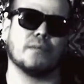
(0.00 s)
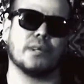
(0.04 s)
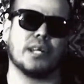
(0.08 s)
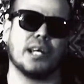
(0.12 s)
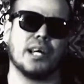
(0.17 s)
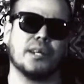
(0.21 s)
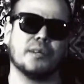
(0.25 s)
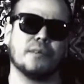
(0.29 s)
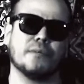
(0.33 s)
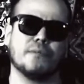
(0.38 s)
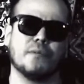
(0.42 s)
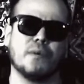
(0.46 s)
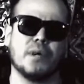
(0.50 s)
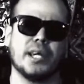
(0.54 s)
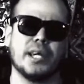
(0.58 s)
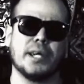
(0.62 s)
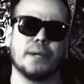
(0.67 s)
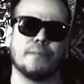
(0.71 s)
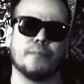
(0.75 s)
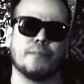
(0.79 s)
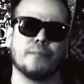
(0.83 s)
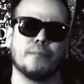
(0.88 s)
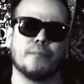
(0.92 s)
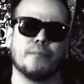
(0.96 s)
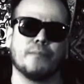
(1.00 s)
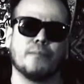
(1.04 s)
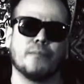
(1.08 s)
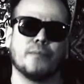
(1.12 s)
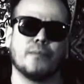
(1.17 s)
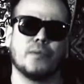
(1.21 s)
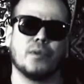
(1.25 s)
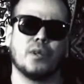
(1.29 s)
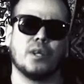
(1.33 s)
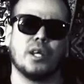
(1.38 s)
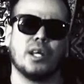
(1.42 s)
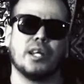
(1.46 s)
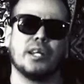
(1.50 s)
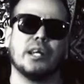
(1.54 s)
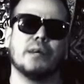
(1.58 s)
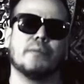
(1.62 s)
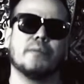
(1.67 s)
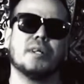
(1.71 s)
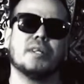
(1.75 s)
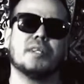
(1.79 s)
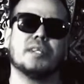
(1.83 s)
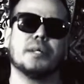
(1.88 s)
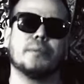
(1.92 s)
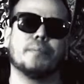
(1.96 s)
kind of way. And I
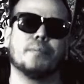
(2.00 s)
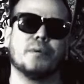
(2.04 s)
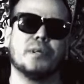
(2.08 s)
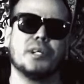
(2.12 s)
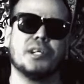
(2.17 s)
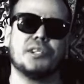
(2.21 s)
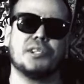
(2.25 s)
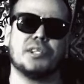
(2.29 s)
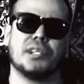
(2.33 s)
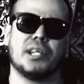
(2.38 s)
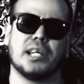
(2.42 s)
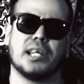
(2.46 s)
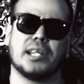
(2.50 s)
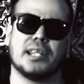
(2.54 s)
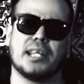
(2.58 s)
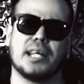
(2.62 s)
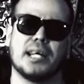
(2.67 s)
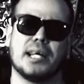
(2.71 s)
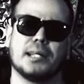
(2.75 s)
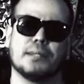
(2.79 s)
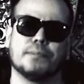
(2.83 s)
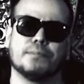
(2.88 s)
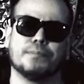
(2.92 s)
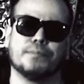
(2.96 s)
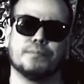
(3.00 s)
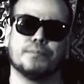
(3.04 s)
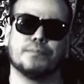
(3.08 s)
really appreciate that.